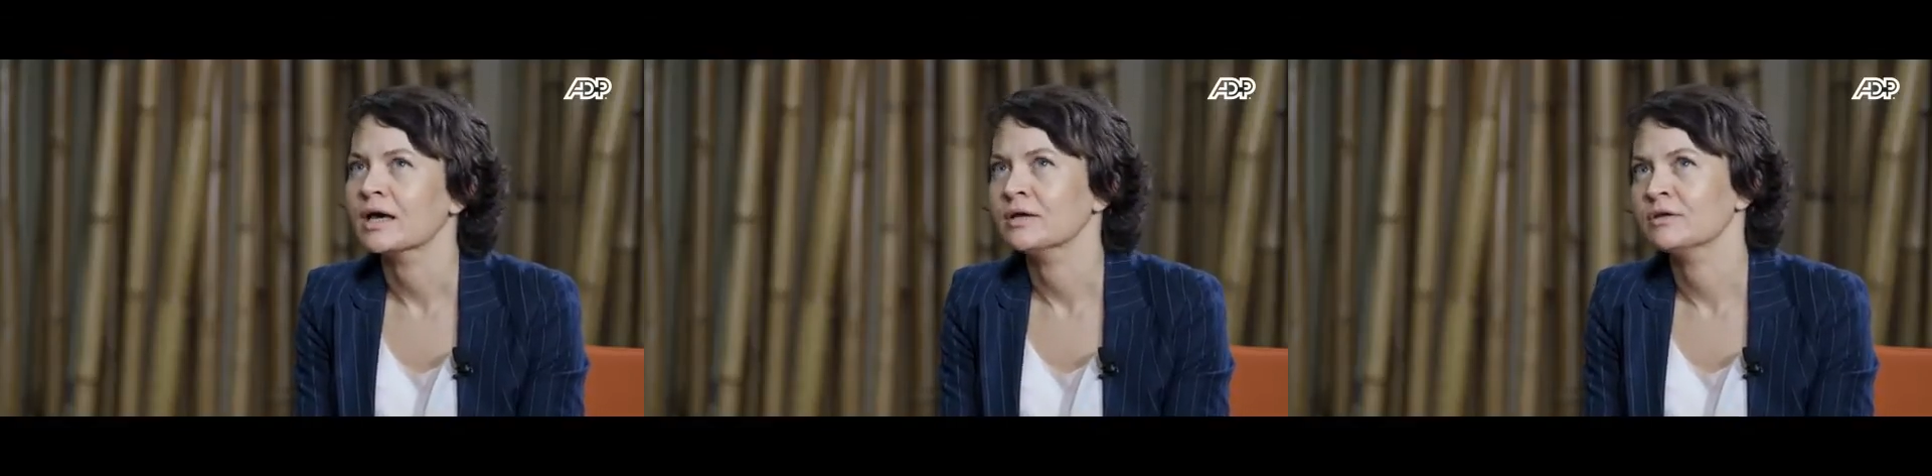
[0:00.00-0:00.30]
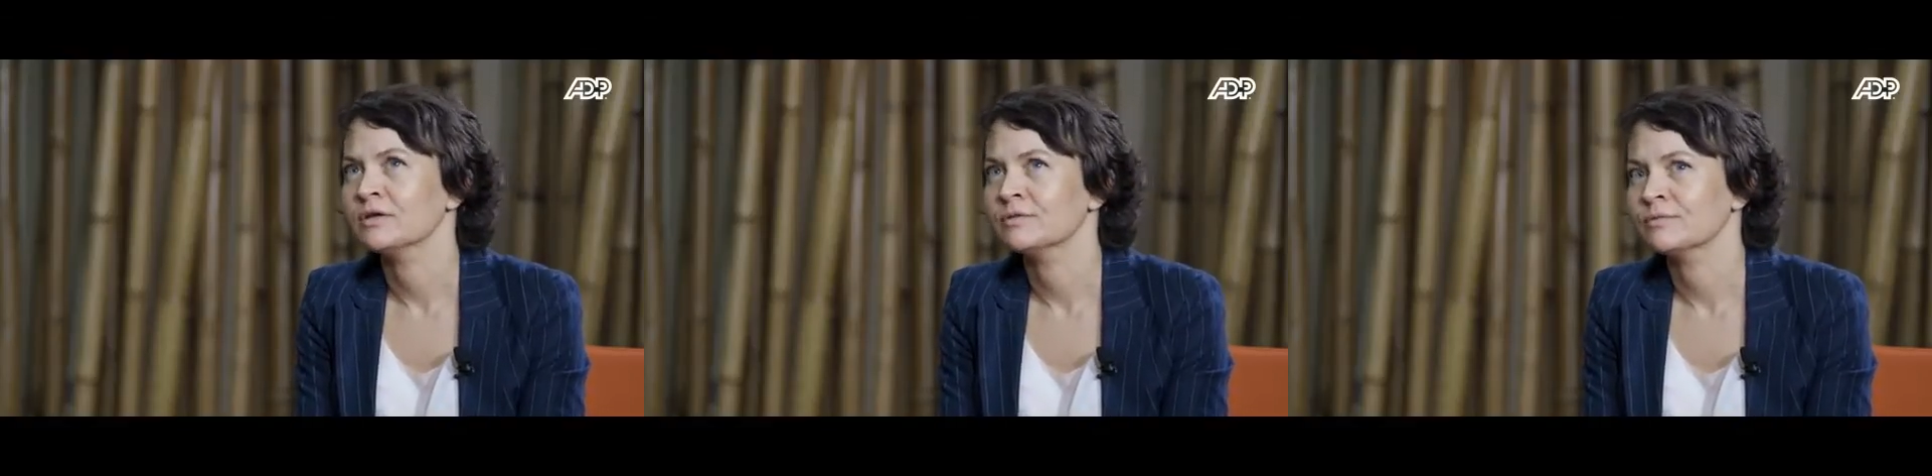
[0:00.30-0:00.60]

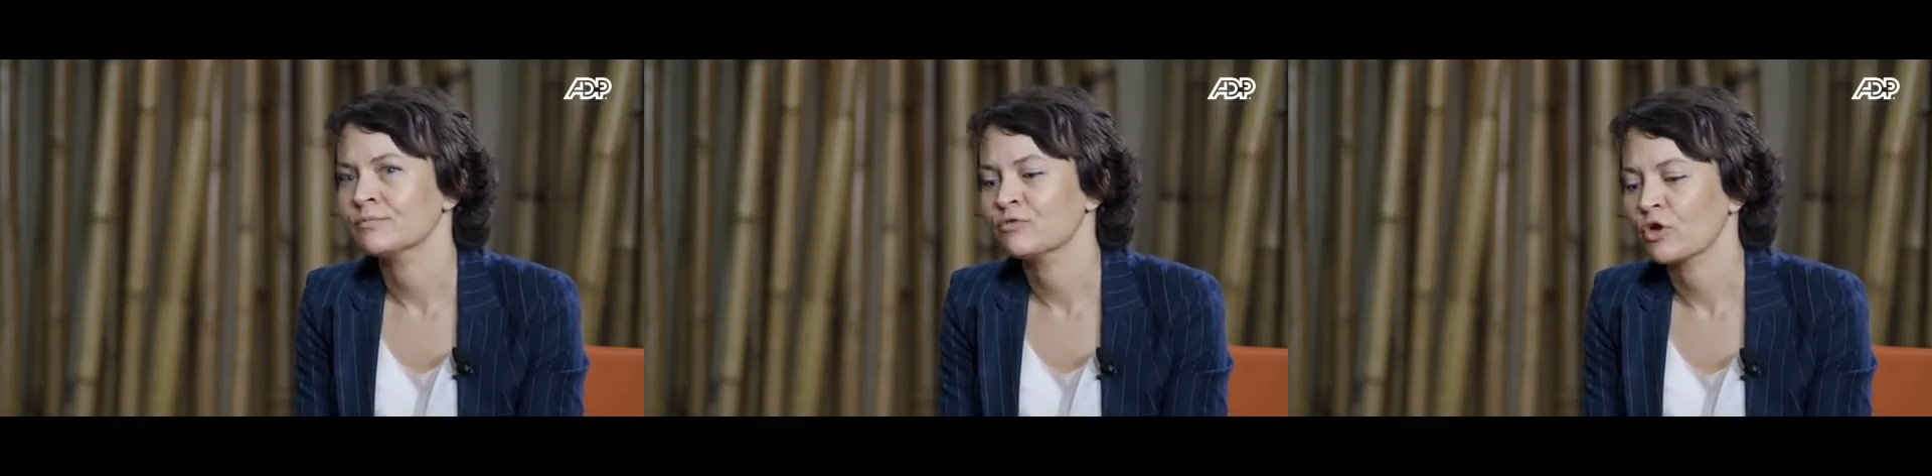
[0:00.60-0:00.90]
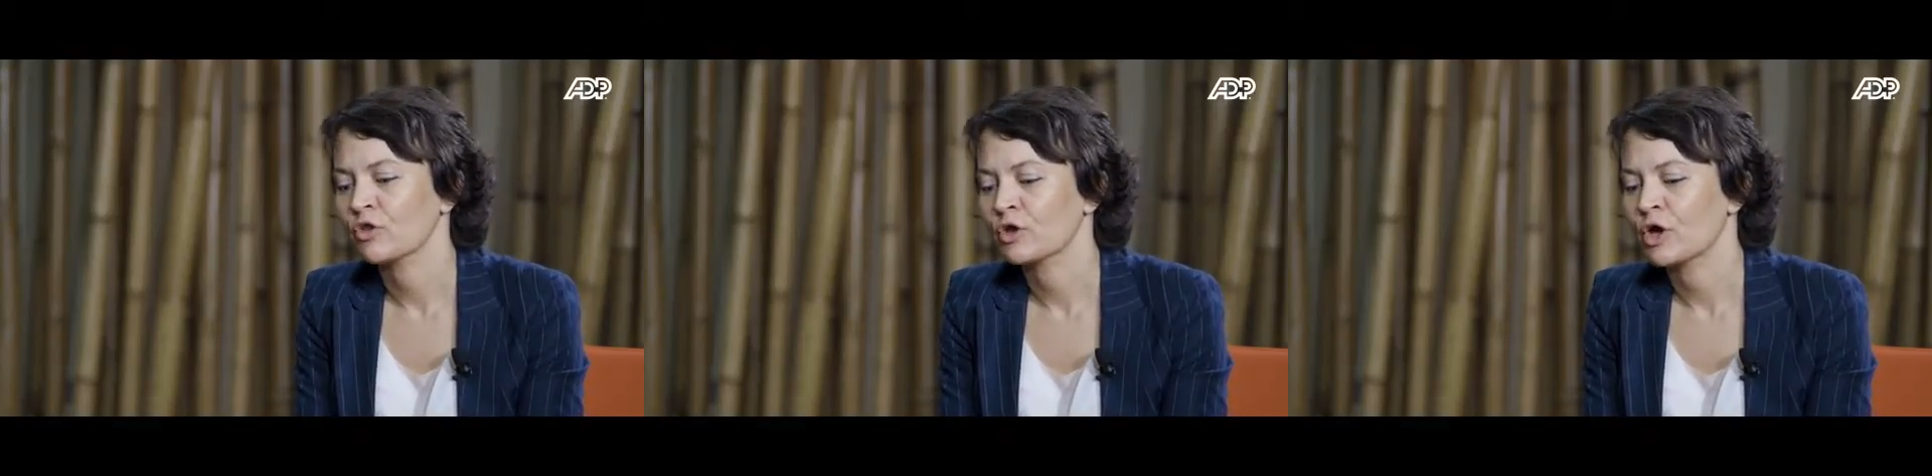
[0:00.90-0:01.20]

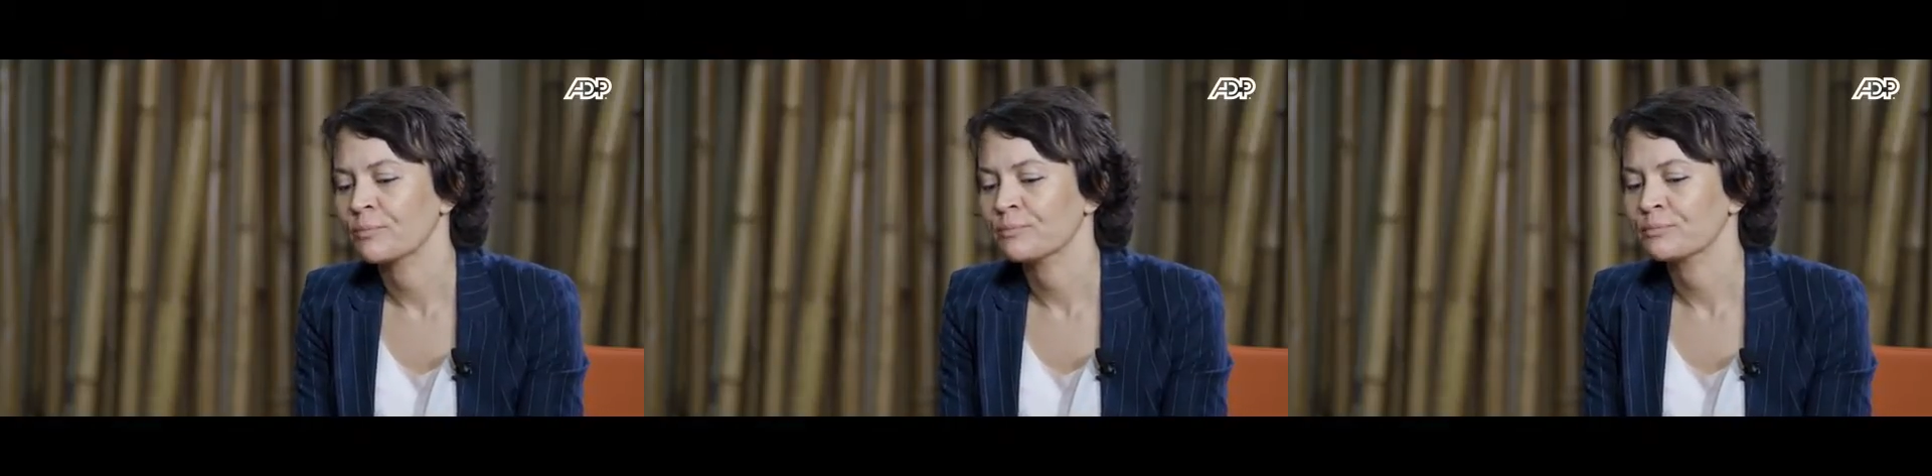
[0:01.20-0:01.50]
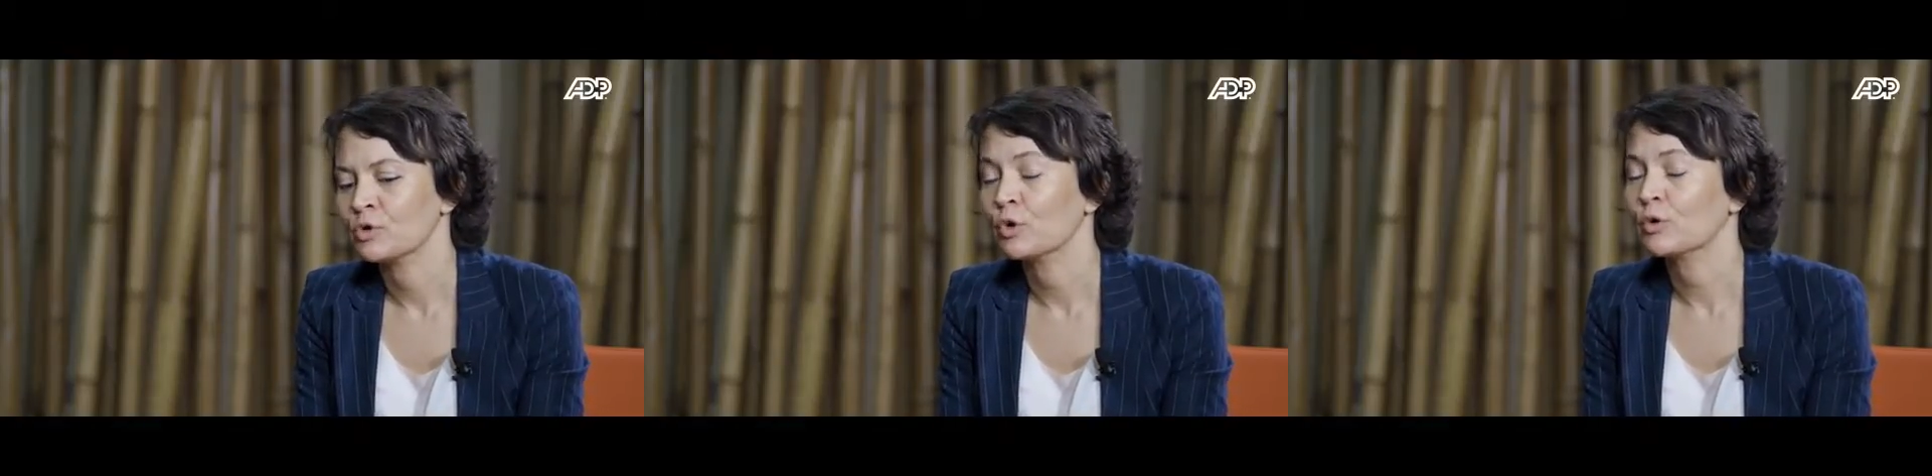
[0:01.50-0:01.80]
for the
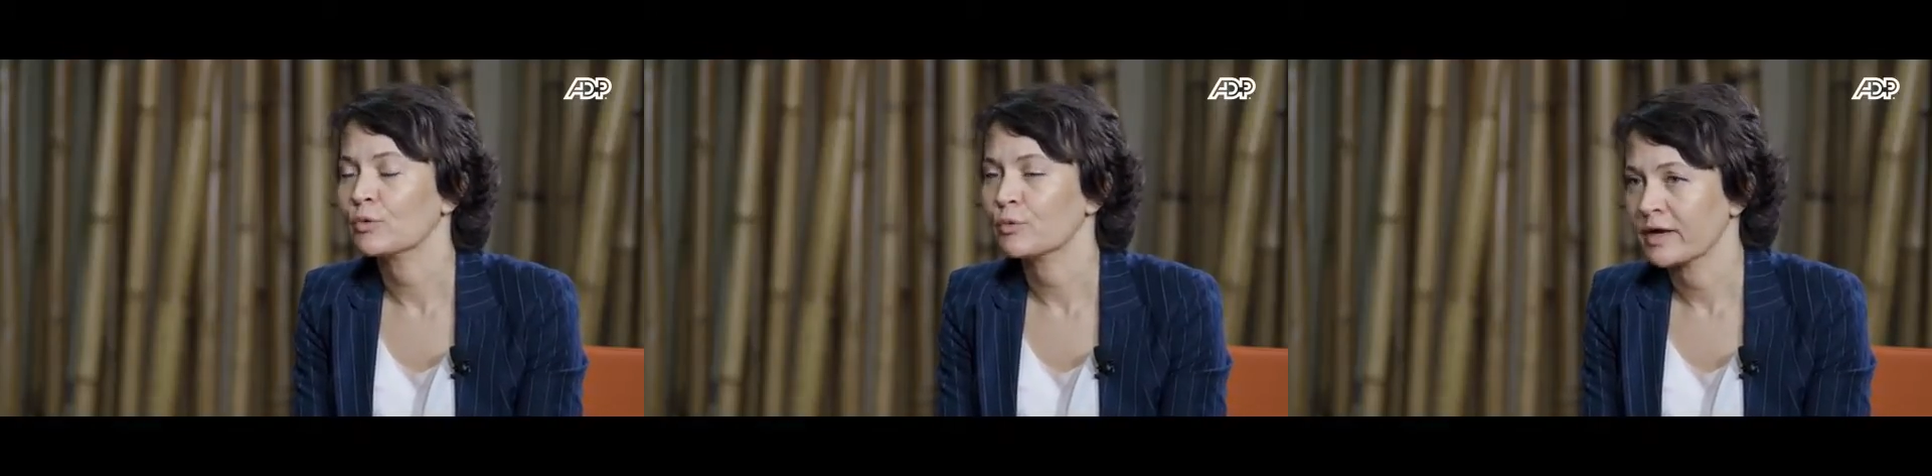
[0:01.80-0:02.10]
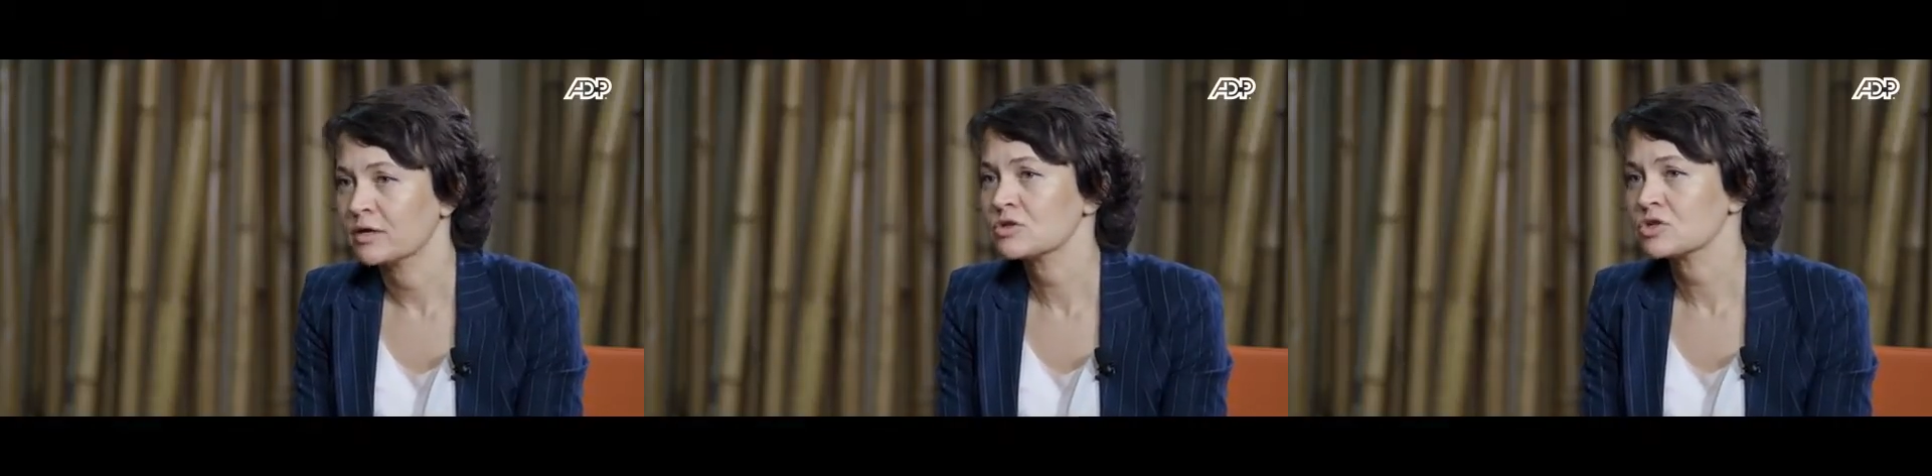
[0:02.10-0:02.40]
lower
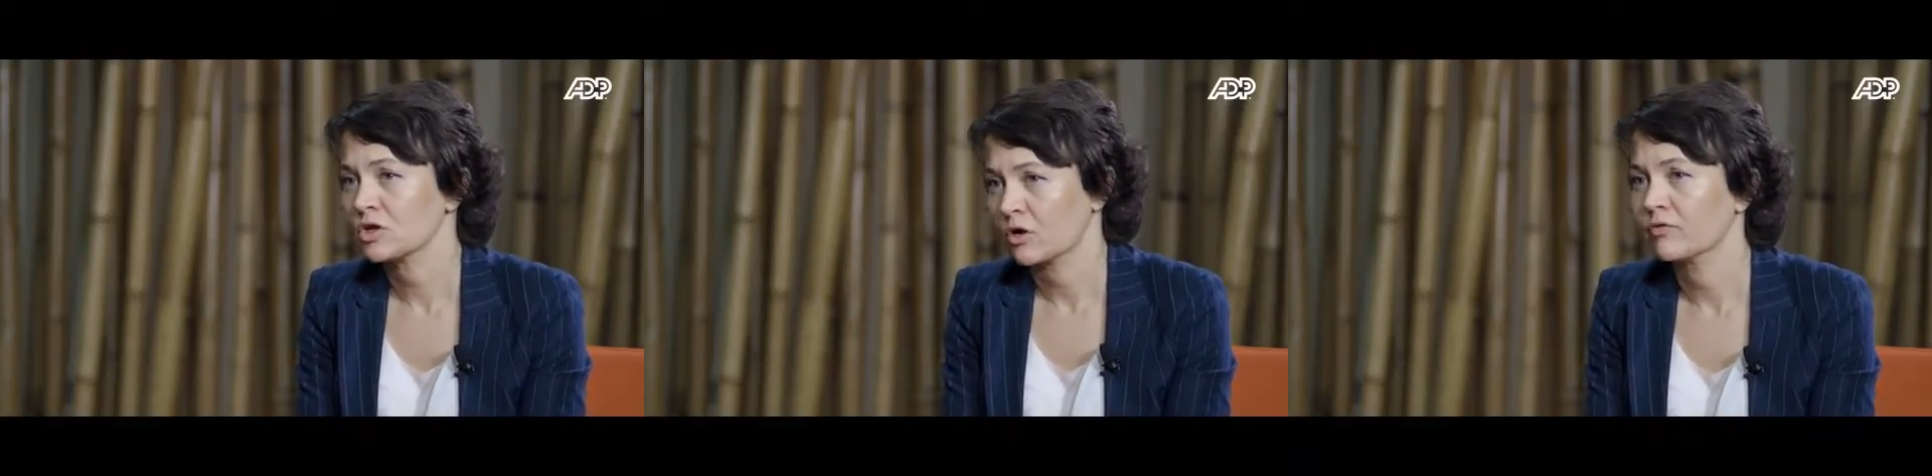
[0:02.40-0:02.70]
range